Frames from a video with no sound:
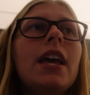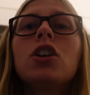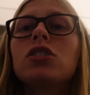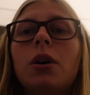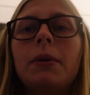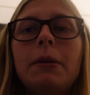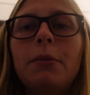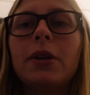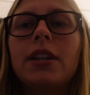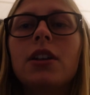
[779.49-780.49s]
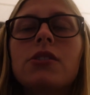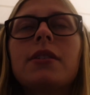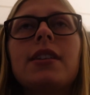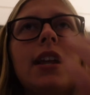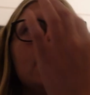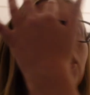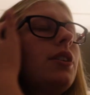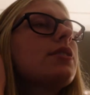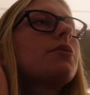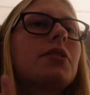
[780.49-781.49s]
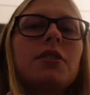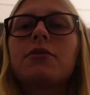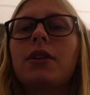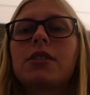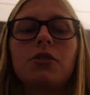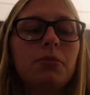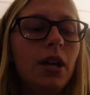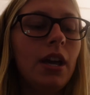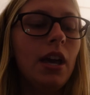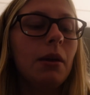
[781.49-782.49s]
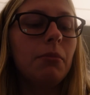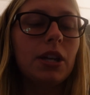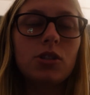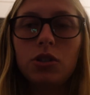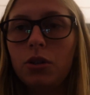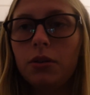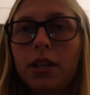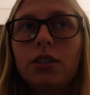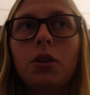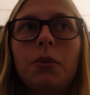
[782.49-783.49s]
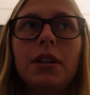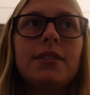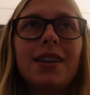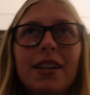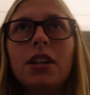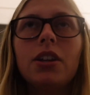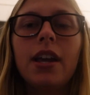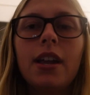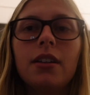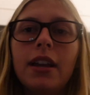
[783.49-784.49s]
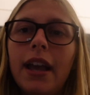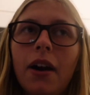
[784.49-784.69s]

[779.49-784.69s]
So many people in there, so I said, Natalie, you need to run to this restroom, make sure no, like nobody's in here and like